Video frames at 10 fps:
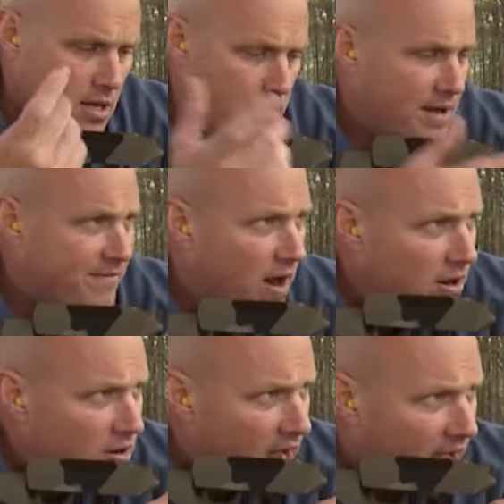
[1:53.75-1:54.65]
My
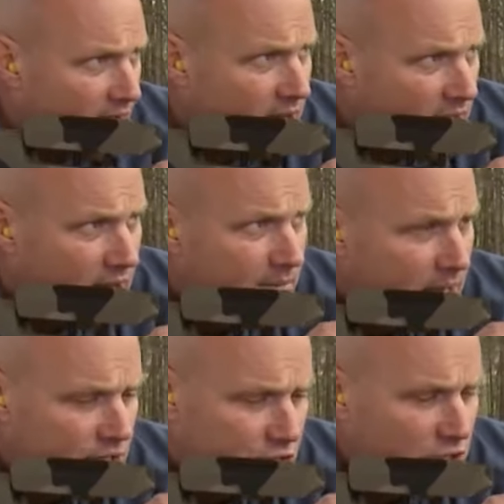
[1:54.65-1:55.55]
firing hand
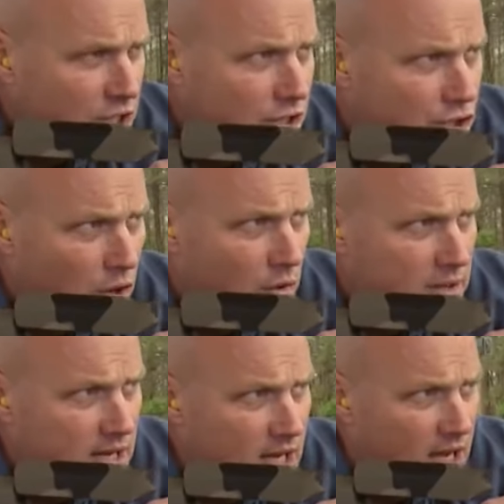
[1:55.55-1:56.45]
is just
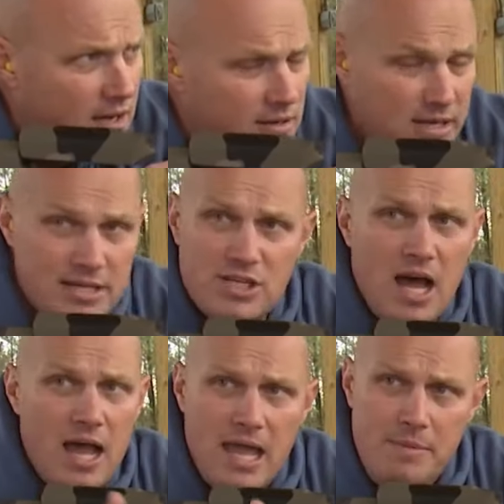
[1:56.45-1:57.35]
controlling the gun. It is
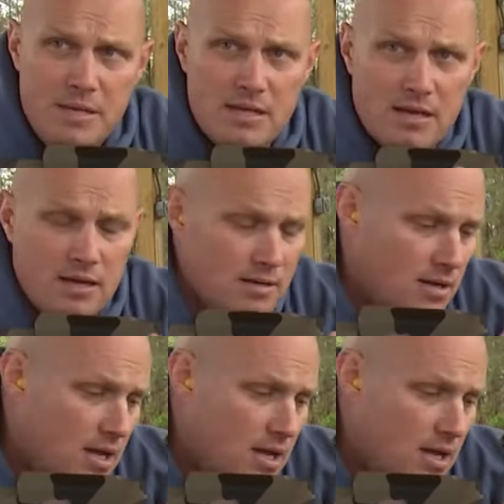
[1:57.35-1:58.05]
not aiming the gun.